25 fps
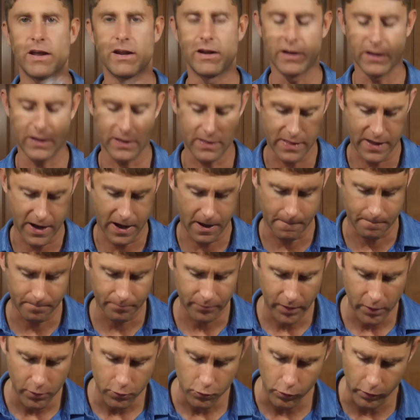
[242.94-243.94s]
it in there.
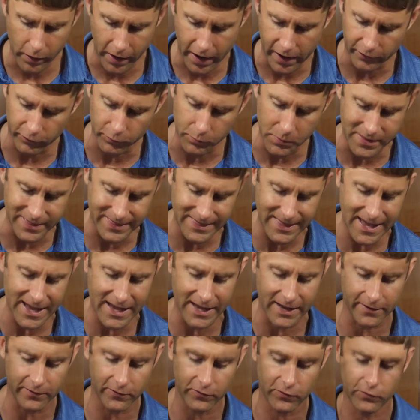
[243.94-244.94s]
Whereas with
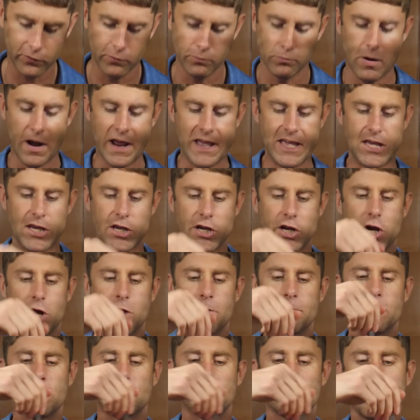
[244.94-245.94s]
this right
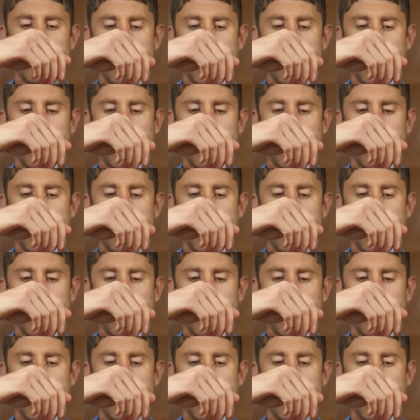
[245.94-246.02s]
here, this